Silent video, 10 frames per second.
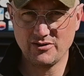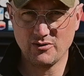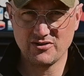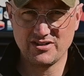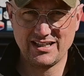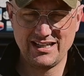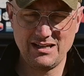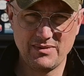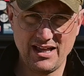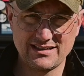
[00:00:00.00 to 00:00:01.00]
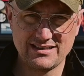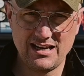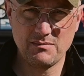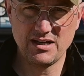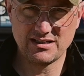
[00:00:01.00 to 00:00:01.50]
in order to keep that
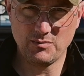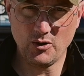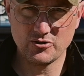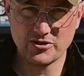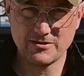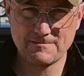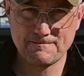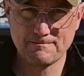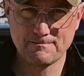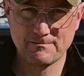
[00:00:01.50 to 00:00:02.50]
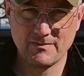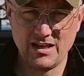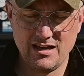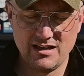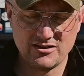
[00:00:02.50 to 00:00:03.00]
same exposure.
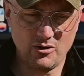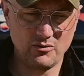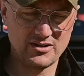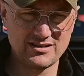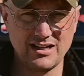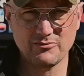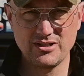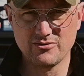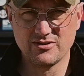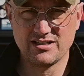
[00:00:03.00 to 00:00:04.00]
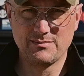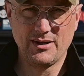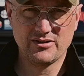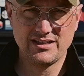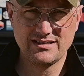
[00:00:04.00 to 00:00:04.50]
So there's a lot of resources
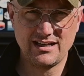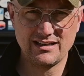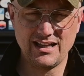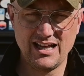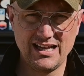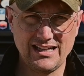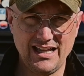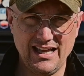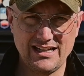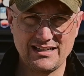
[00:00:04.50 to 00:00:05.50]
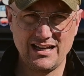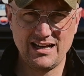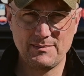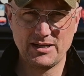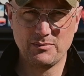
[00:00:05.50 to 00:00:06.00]
about this online, and
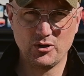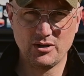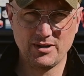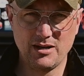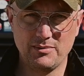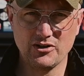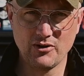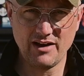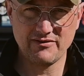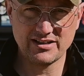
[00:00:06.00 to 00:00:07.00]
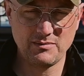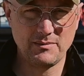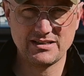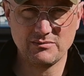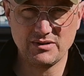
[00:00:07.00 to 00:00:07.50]
I'm going to put up a couple of graphics,
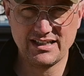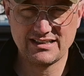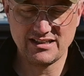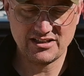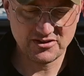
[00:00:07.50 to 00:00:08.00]
maybe some links in the